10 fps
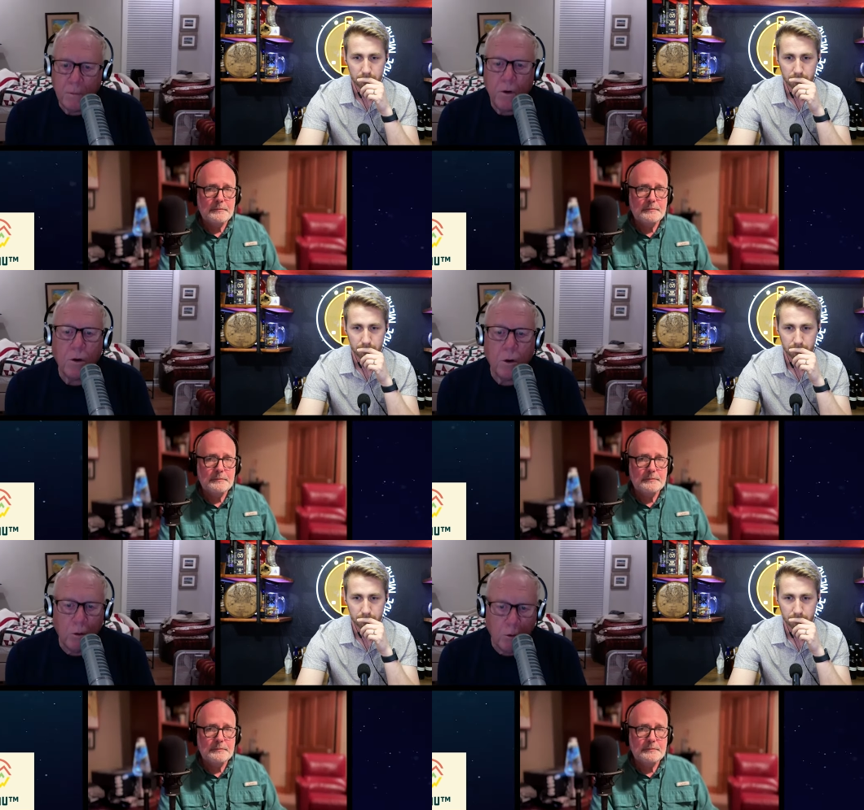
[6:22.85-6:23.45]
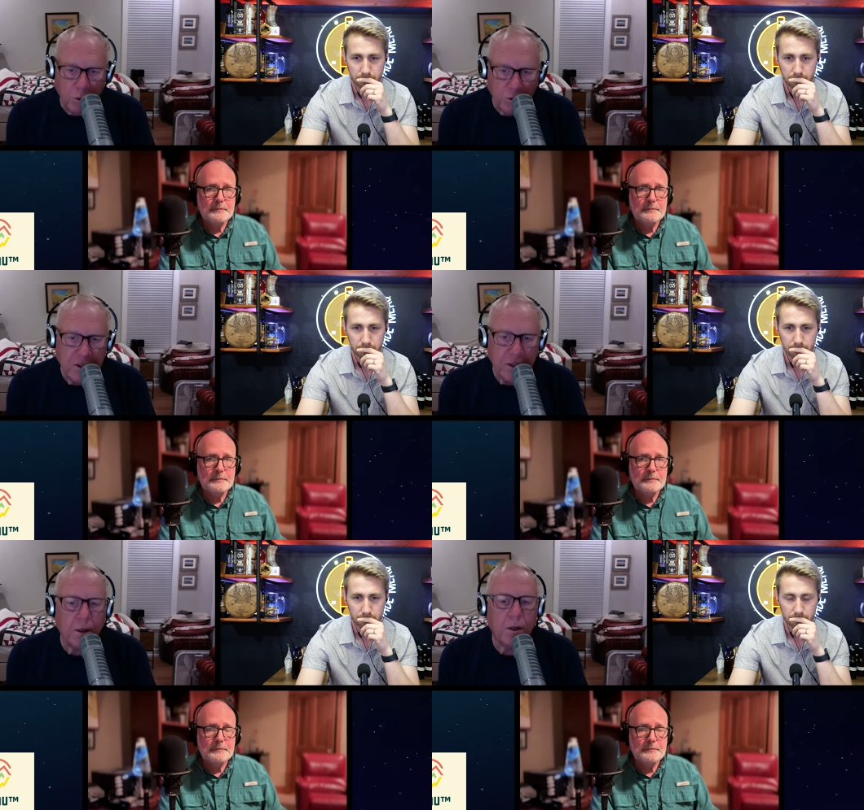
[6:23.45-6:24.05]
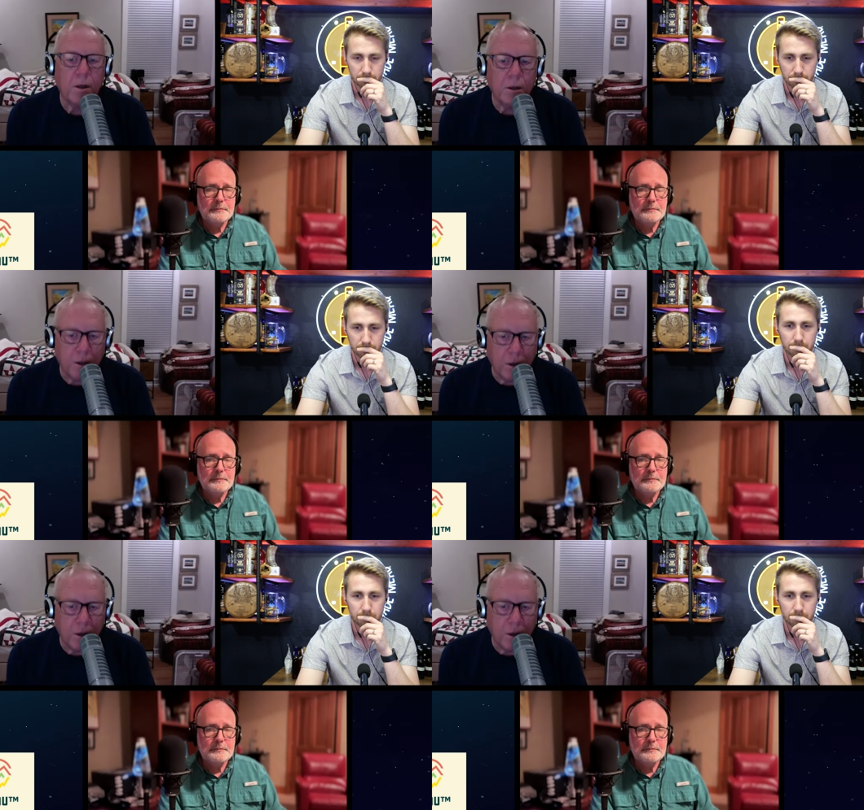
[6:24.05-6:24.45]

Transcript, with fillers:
Speaker 1: New Zealand,